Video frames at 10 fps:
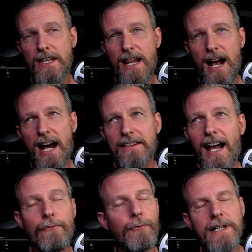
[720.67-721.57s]
I
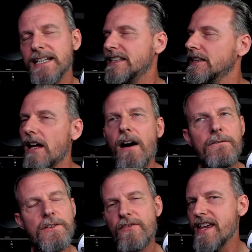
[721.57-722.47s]
really
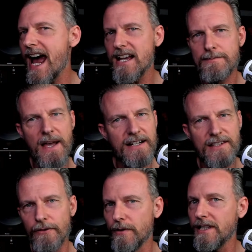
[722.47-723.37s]
loved the aspects
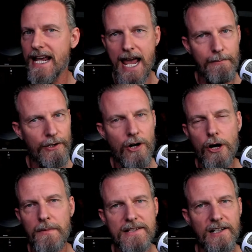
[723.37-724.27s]
that really hammered
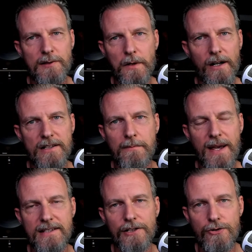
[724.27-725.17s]
home his experience in
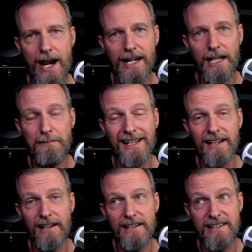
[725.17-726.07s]
basic training,
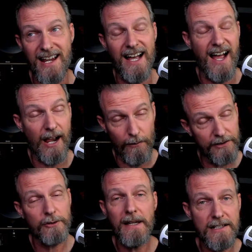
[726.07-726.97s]
because I went
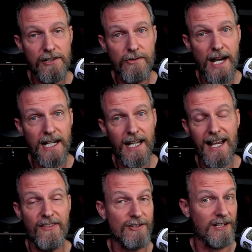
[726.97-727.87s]
through basic training
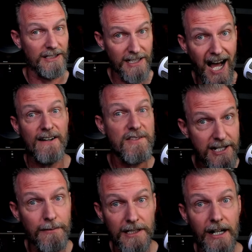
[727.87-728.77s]
and there's a lot of
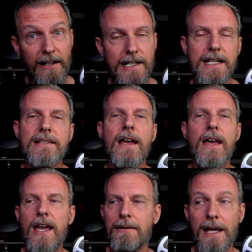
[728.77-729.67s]
similarities.
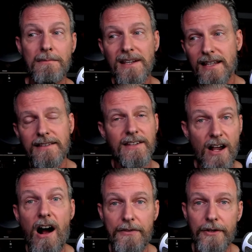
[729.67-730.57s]
It made me think that the
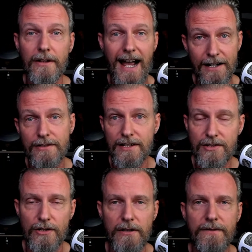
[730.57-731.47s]
author actually
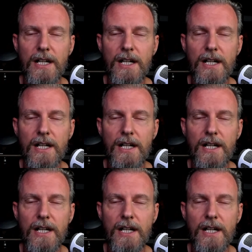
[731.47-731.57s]
served.